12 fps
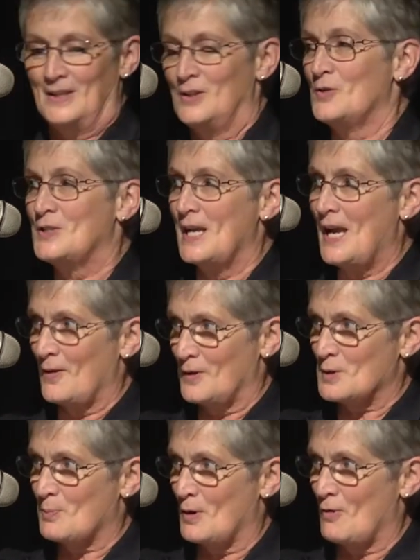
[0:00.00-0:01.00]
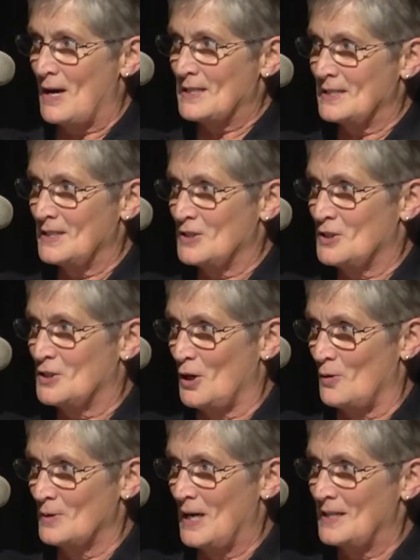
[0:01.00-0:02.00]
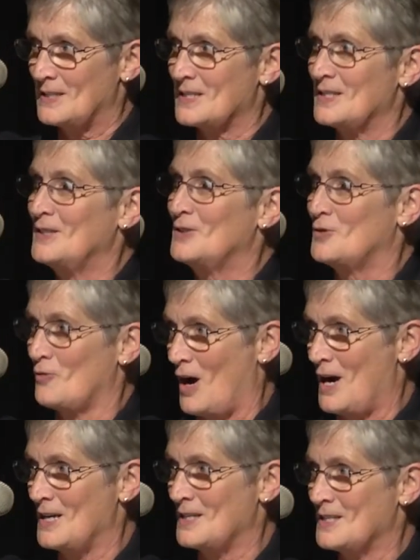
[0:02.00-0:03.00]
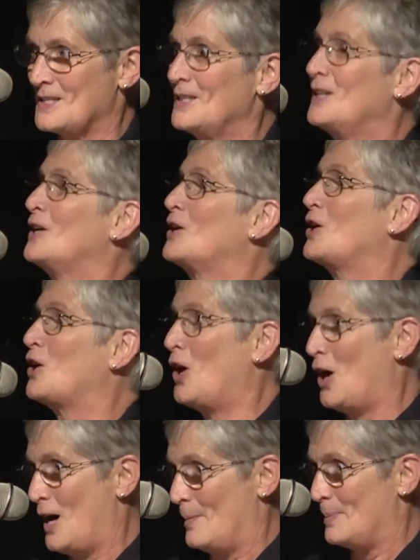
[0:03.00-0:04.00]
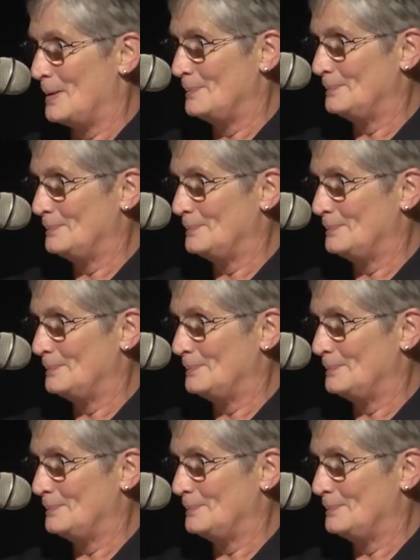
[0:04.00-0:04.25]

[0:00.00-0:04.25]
You see how this progresses? Donuts, drugs, cop.